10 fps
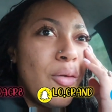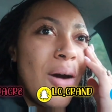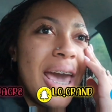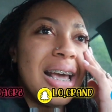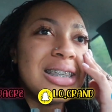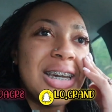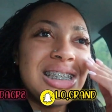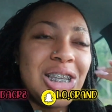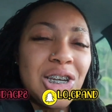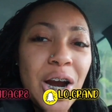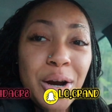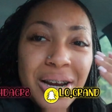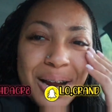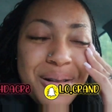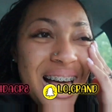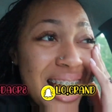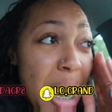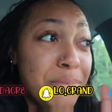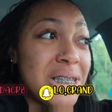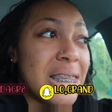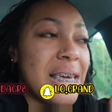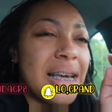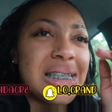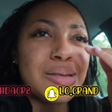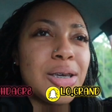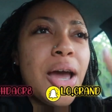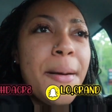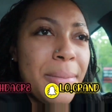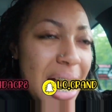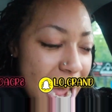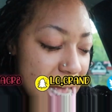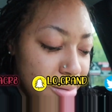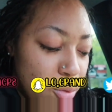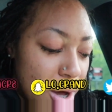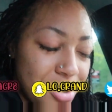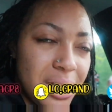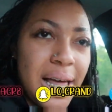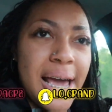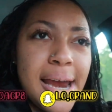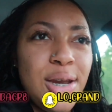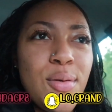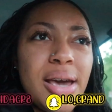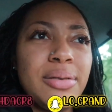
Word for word: wait, so that's the dirt? I'm, like, I'm just thinking because my eyes be watering a lot anyway.